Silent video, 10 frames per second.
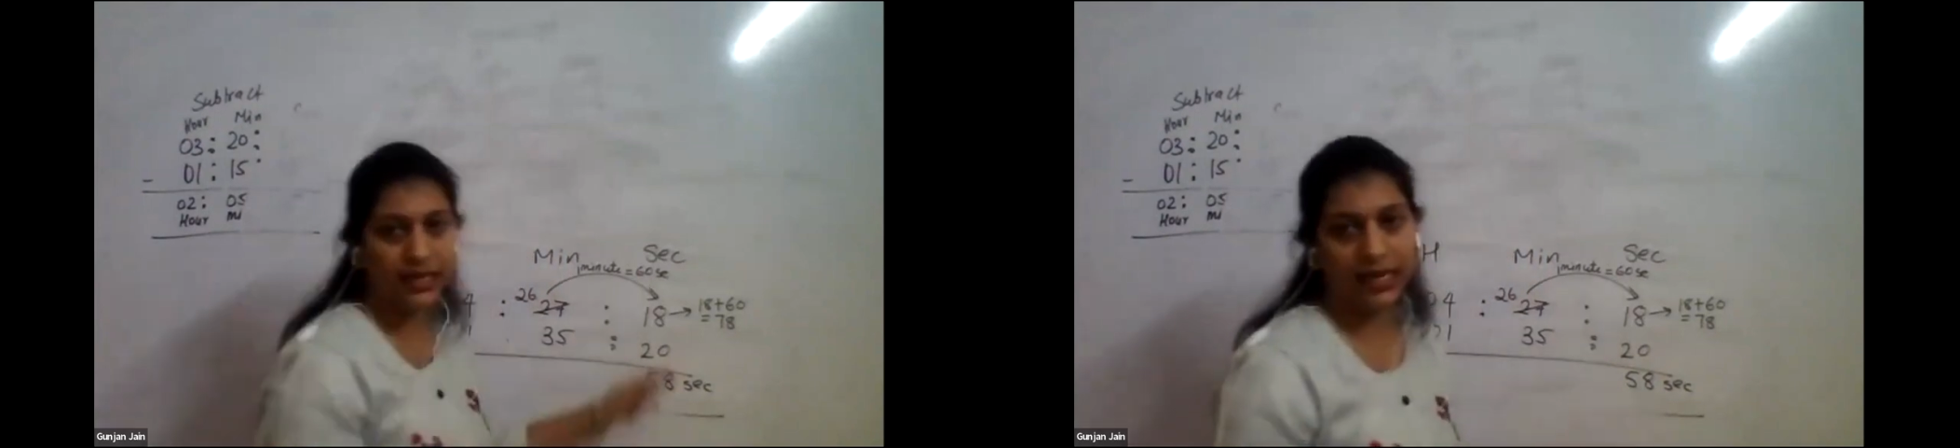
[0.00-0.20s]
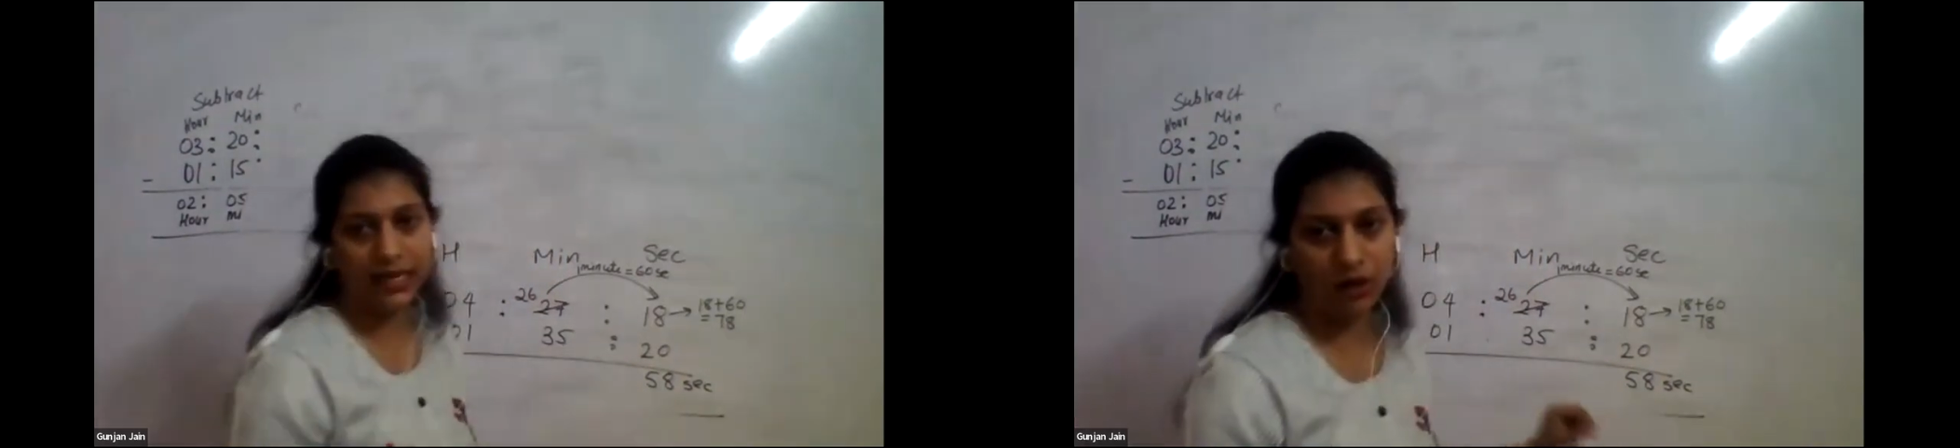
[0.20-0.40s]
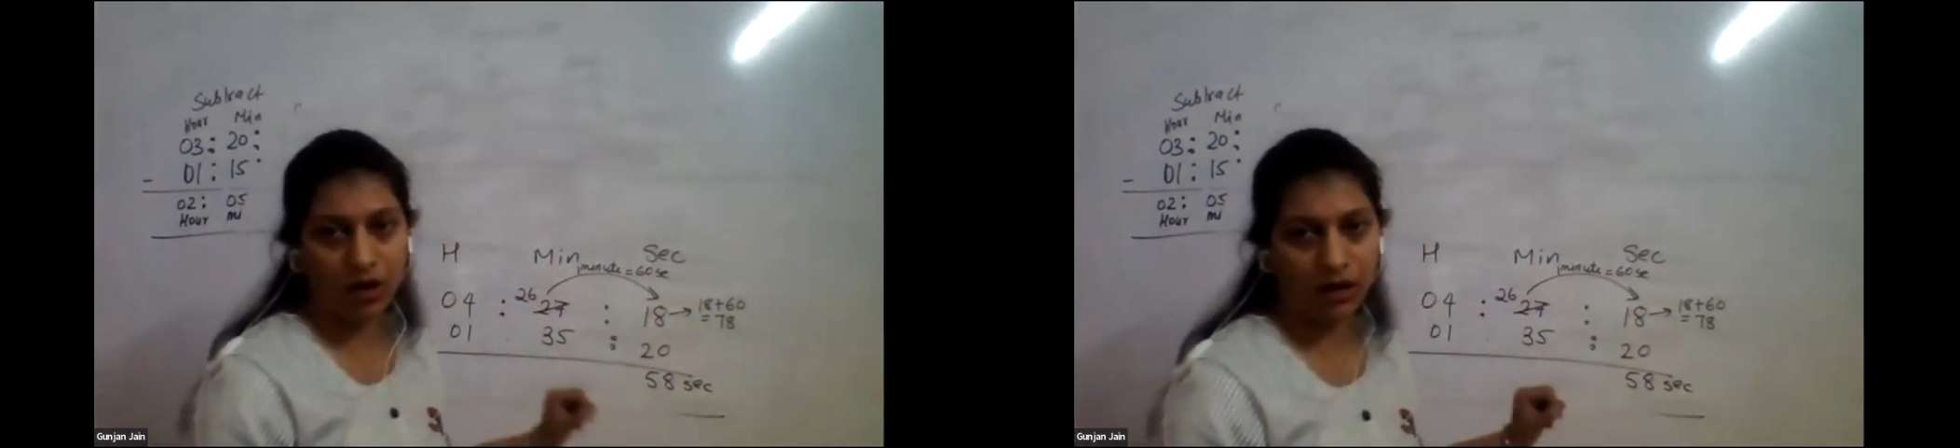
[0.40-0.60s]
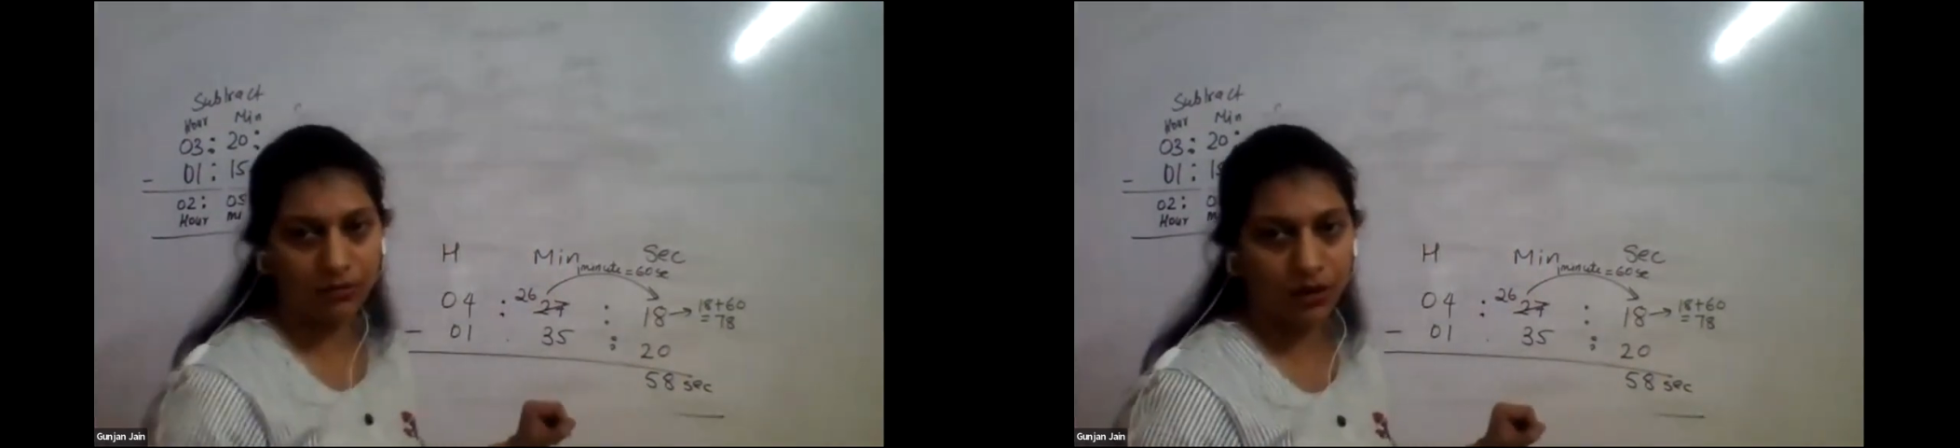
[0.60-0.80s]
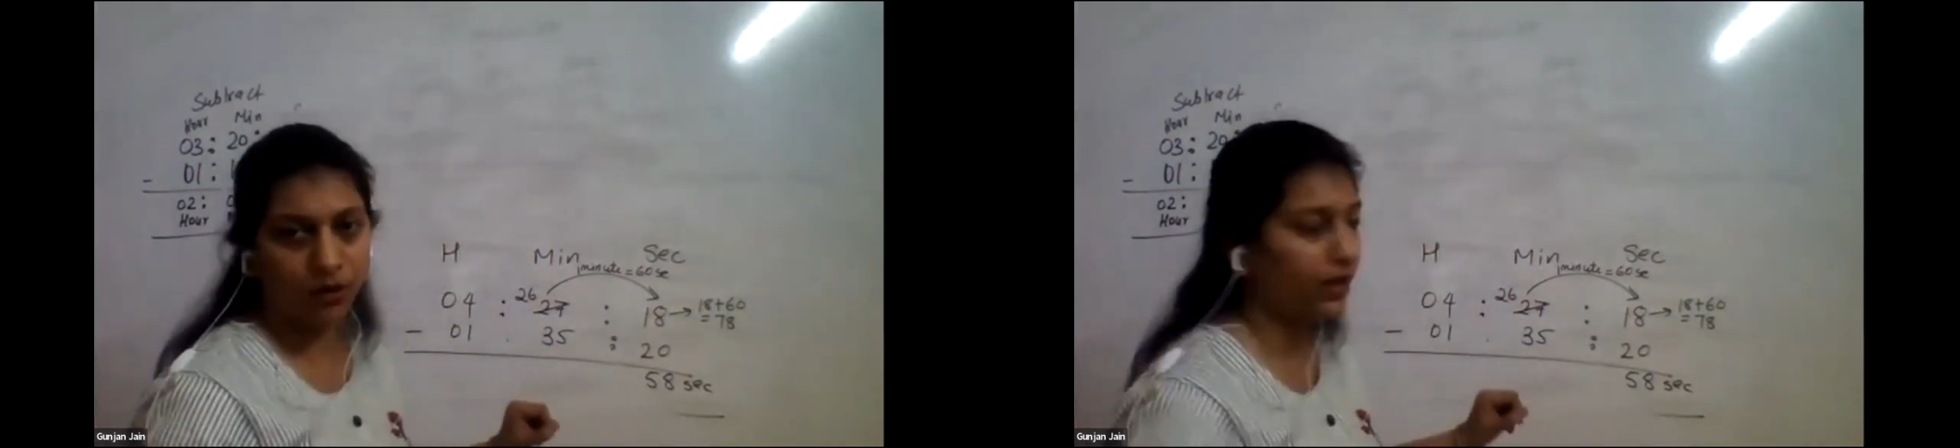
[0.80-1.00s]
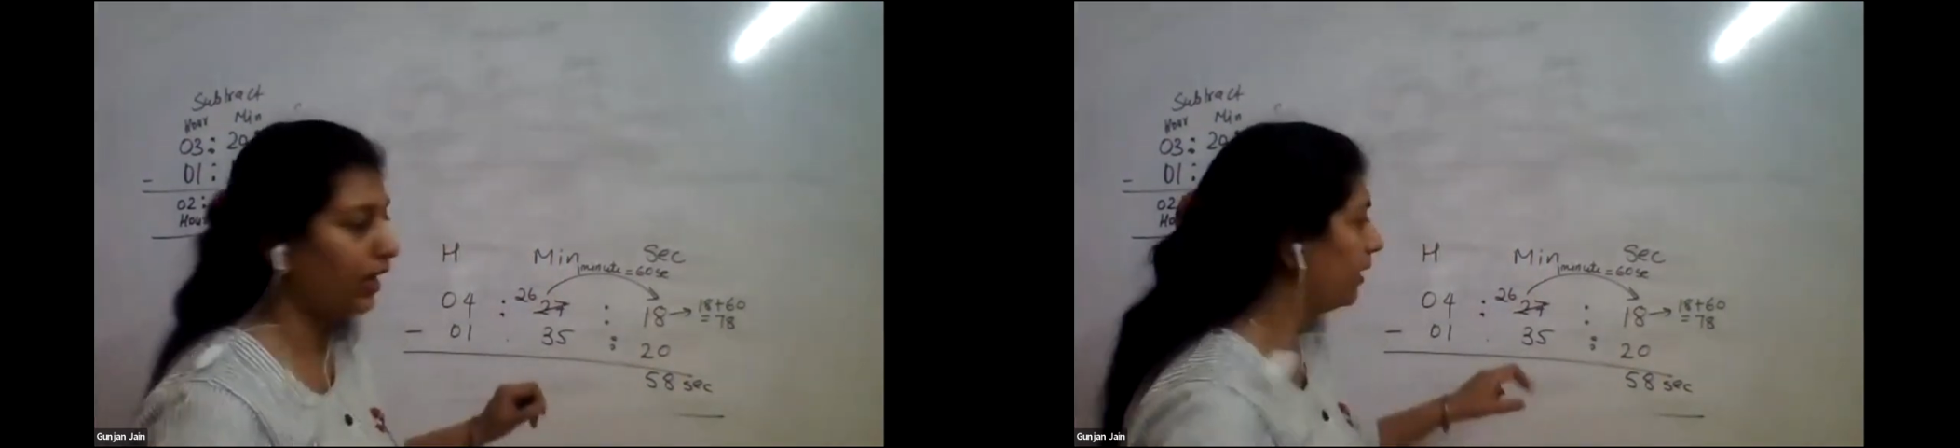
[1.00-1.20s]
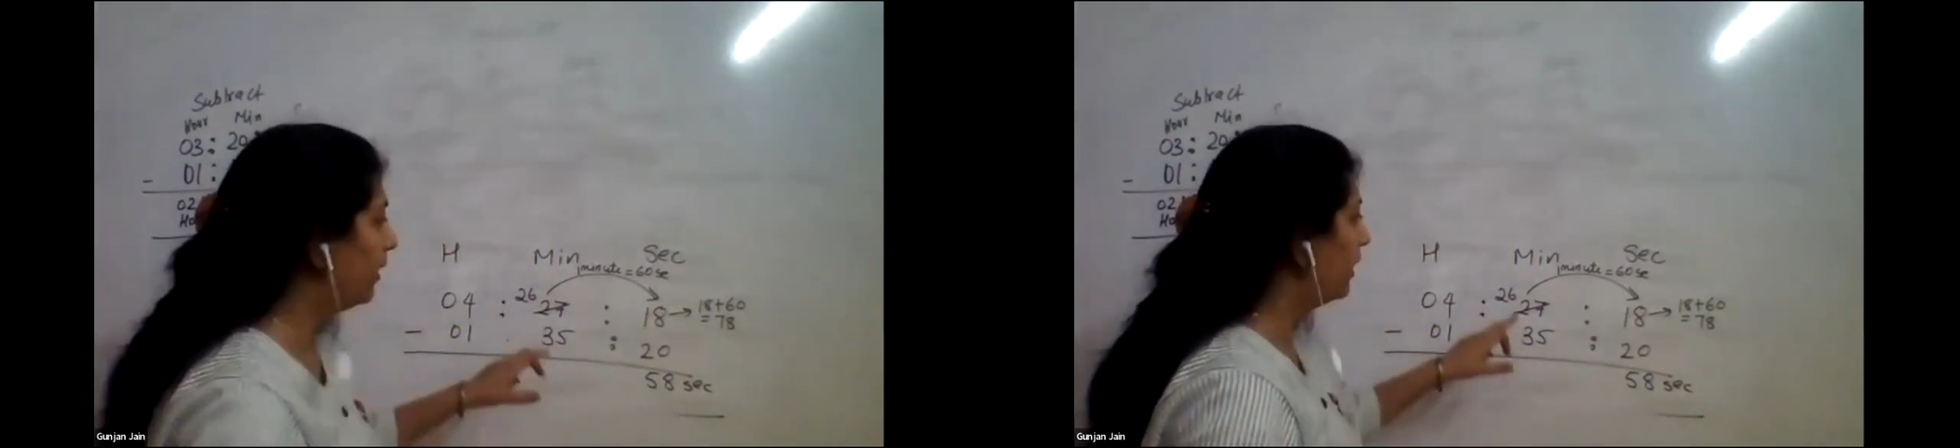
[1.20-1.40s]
second column. Okay.